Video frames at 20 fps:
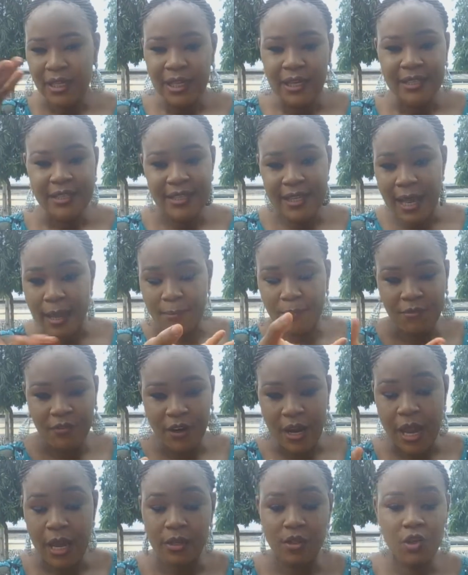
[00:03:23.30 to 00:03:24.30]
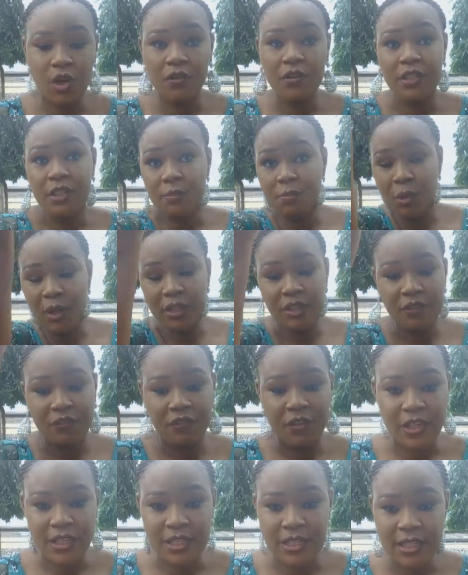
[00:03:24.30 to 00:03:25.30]
stem, the body
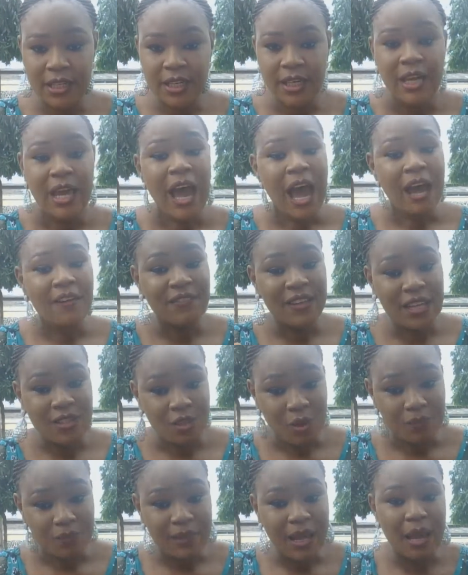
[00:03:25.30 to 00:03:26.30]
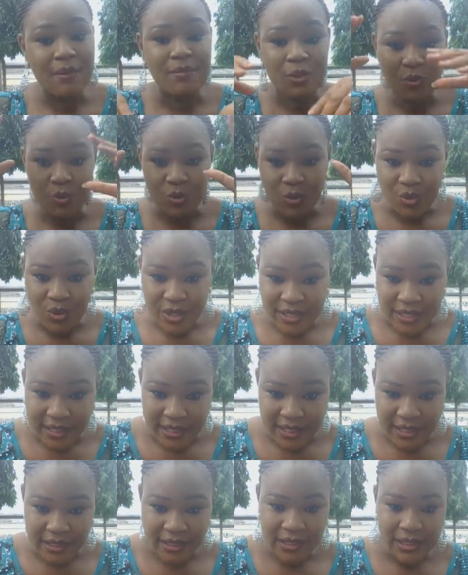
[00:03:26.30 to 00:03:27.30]
first. After some time it will grow
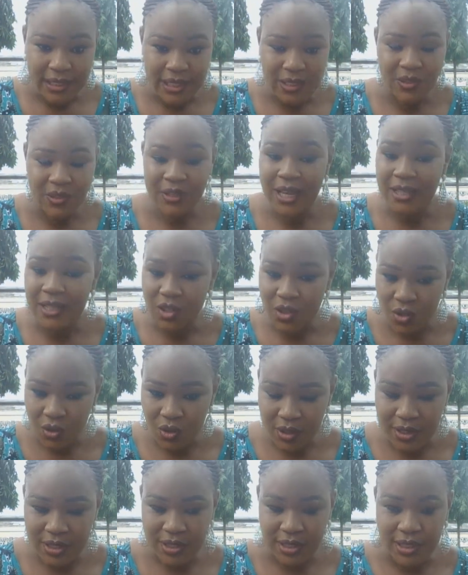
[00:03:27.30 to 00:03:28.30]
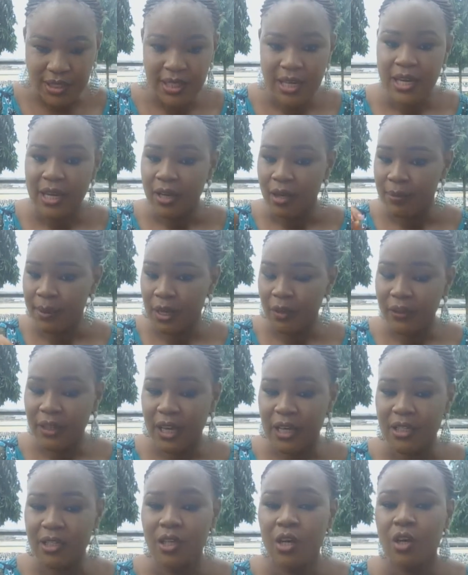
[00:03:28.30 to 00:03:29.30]
again. So that is just it about
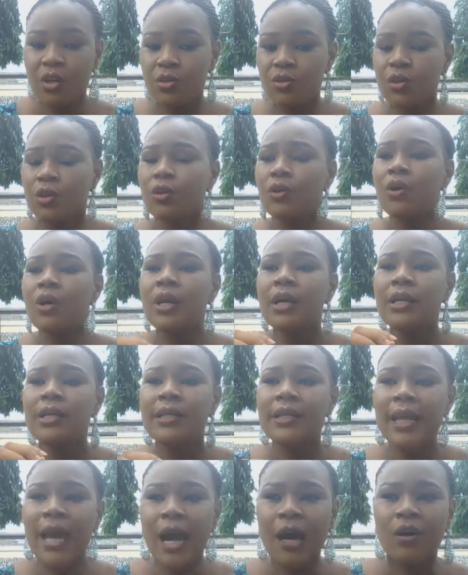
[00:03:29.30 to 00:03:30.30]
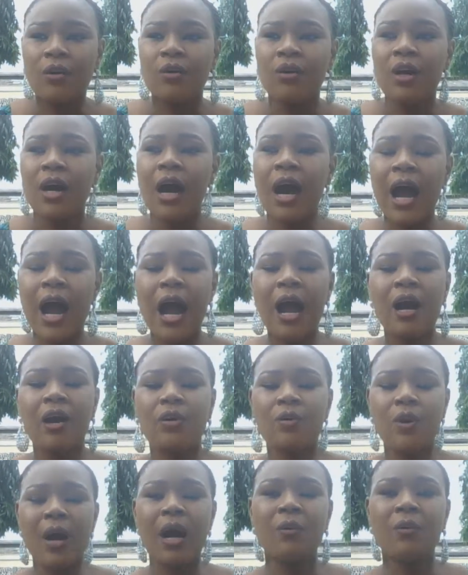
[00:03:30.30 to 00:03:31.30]
that. So now
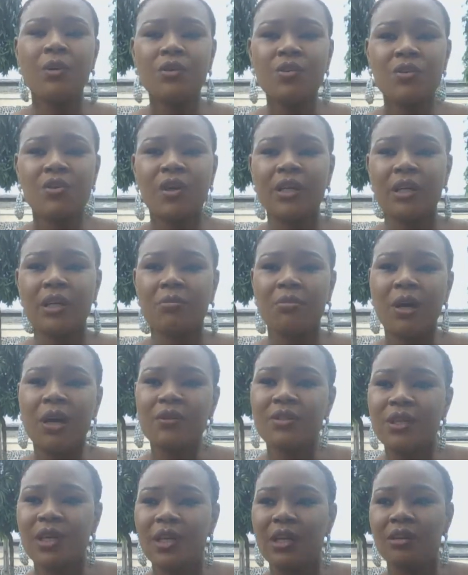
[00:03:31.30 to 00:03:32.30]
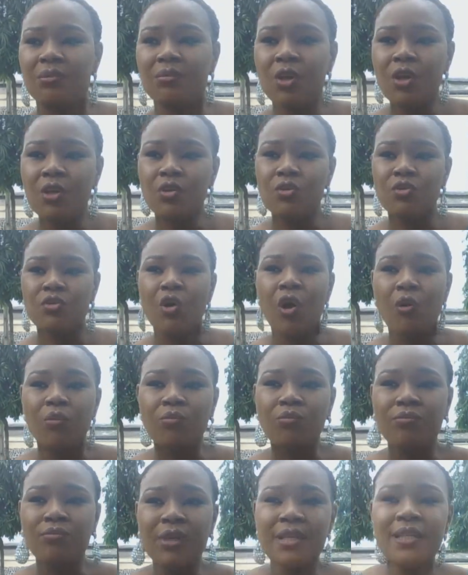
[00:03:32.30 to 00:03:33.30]
I want to talk about
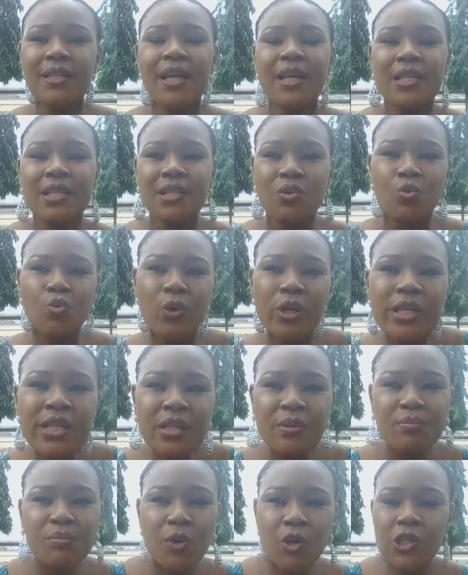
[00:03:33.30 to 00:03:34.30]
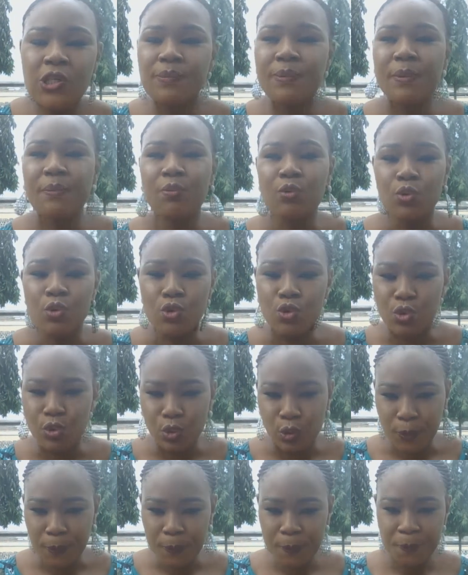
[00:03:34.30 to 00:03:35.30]
some mistakes which most people do